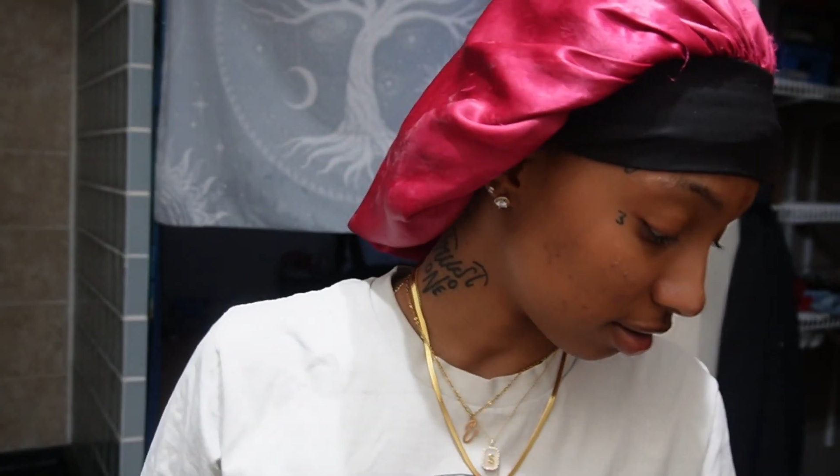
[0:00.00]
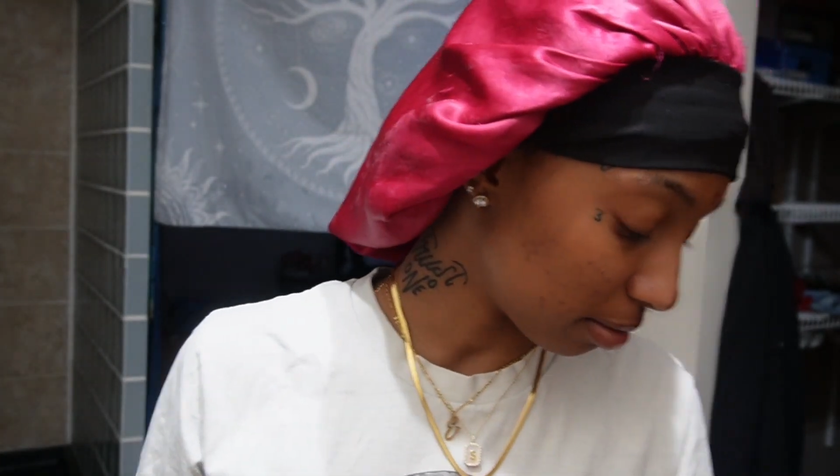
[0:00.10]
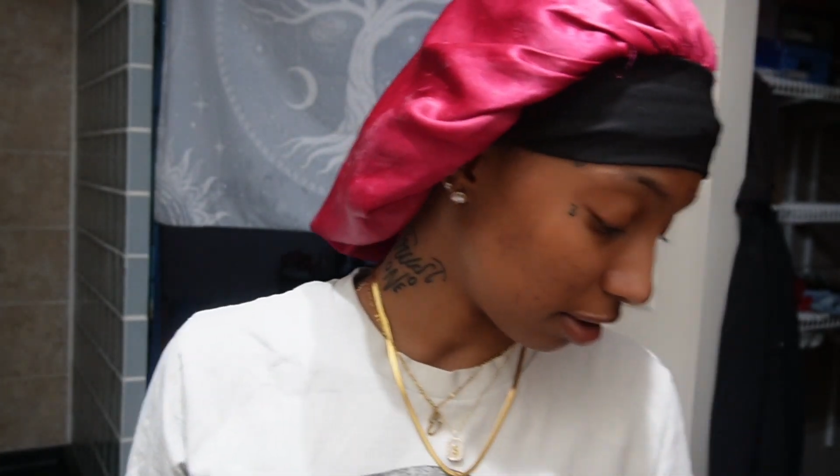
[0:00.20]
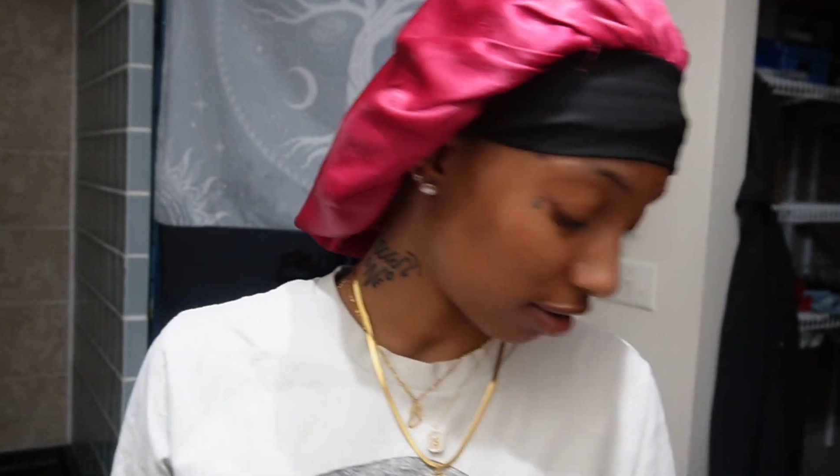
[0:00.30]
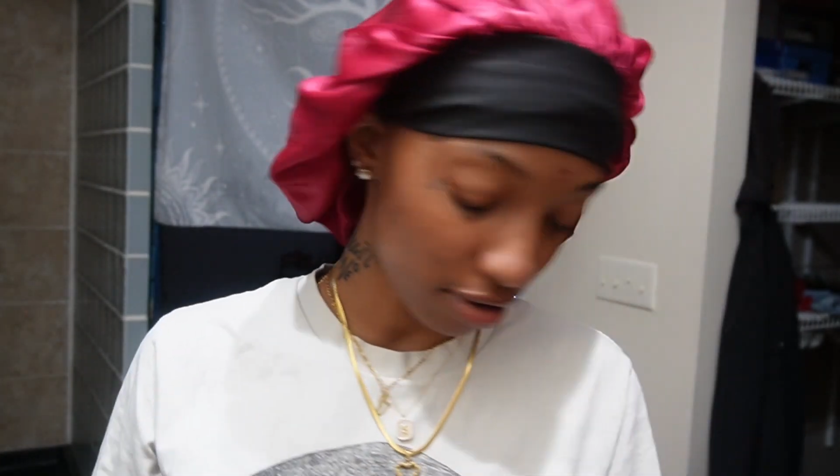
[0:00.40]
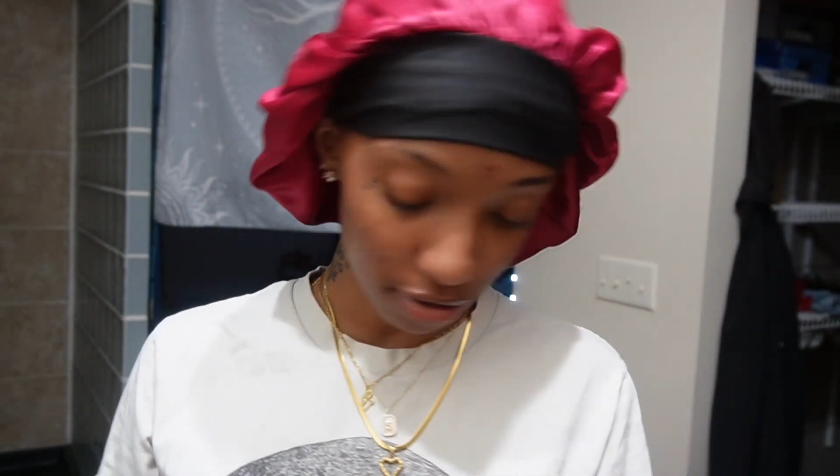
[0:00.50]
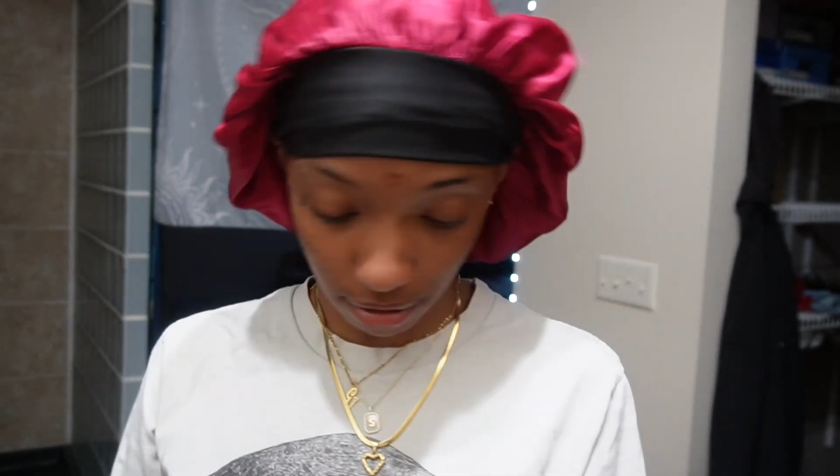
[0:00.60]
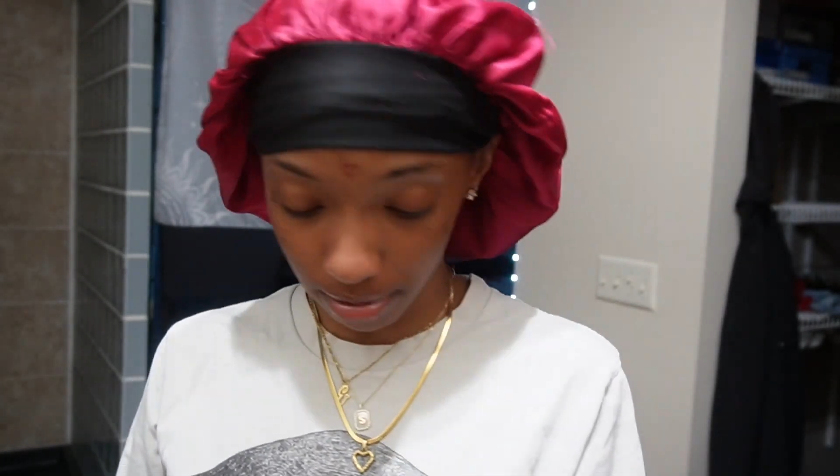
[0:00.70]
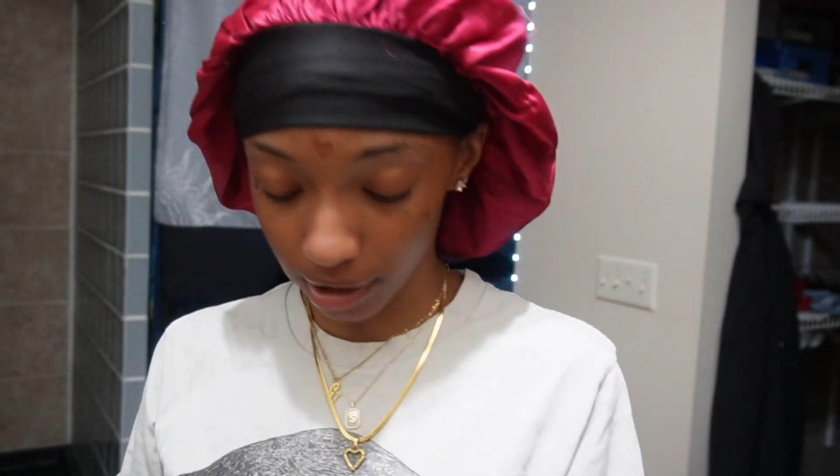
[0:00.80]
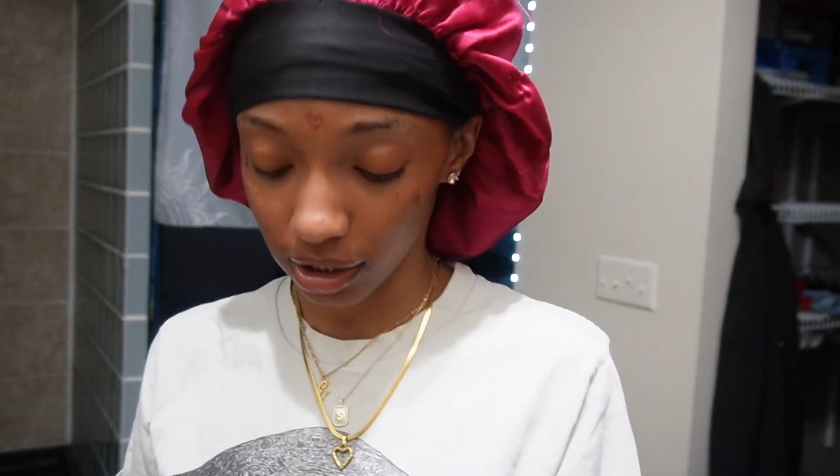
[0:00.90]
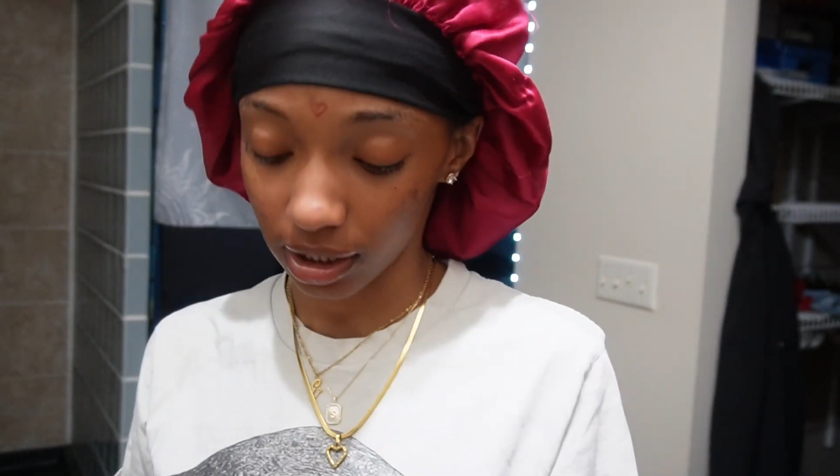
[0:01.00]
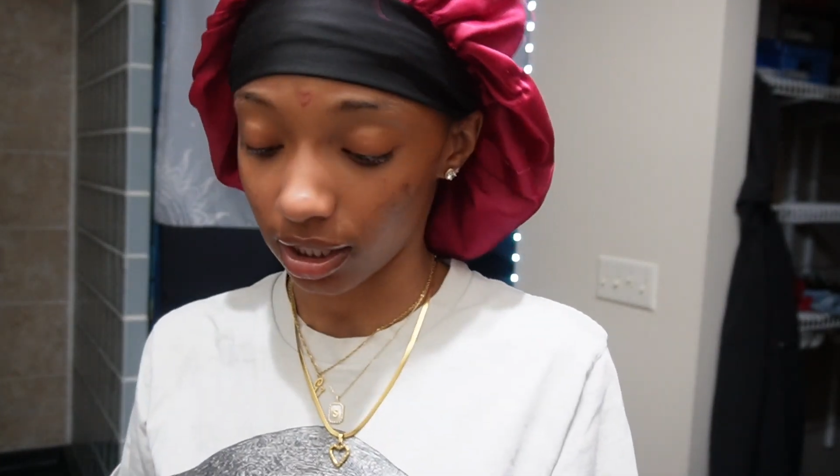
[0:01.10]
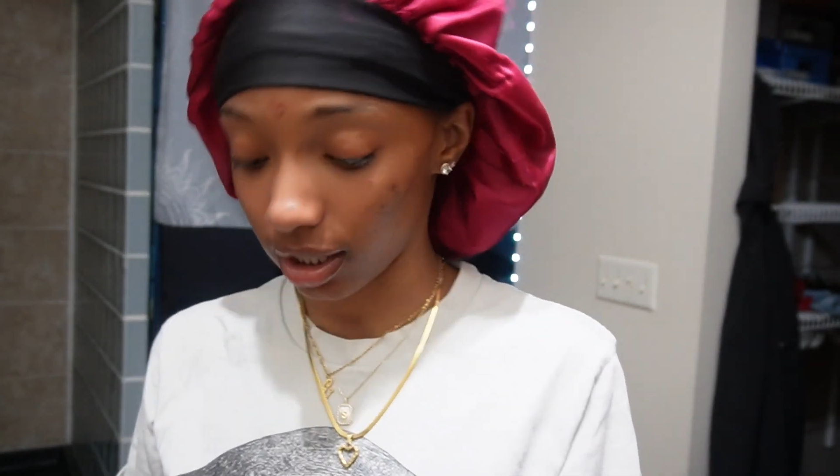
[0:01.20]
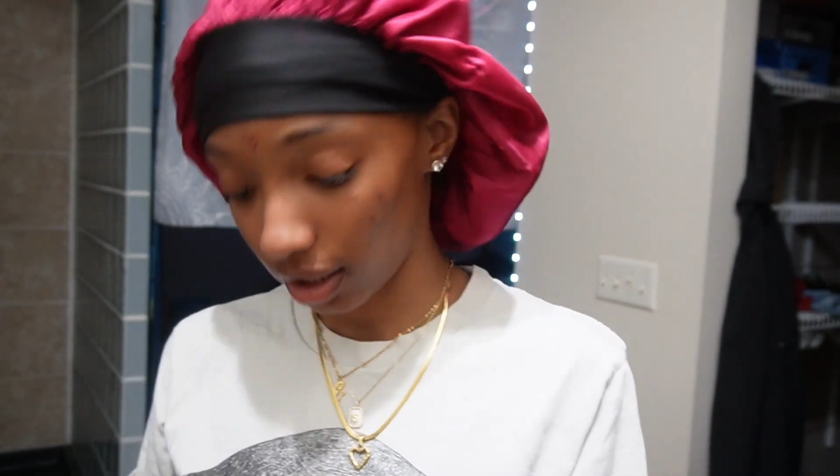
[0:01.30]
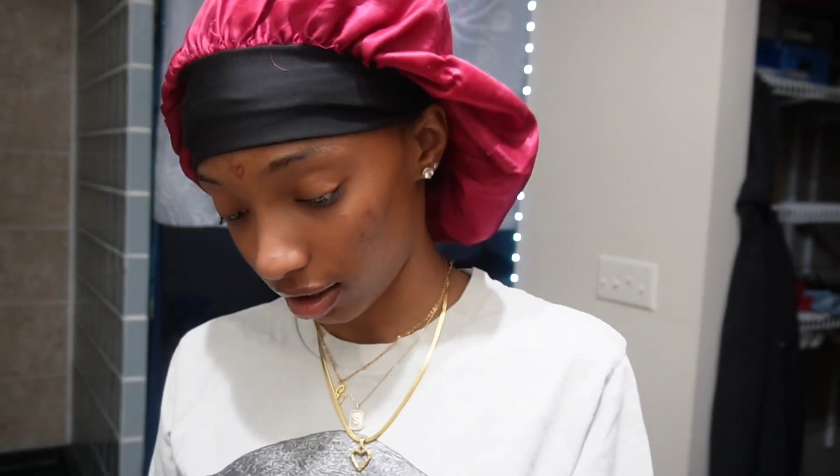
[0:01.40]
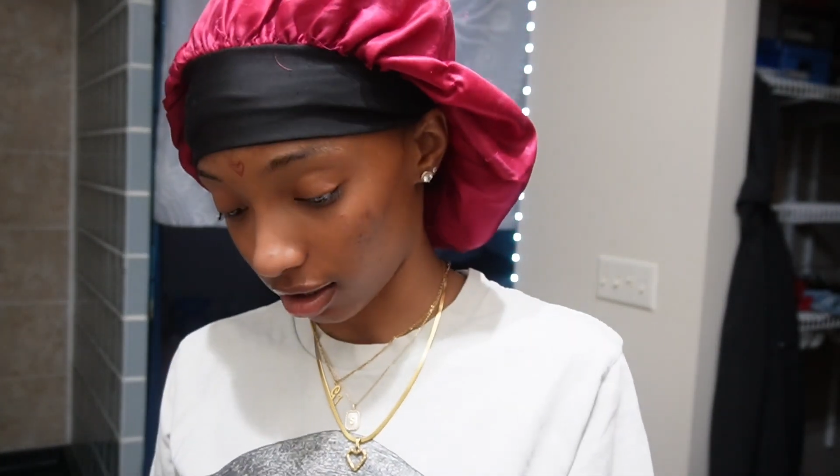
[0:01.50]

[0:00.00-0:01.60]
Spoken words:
about a whole bunch of nothing,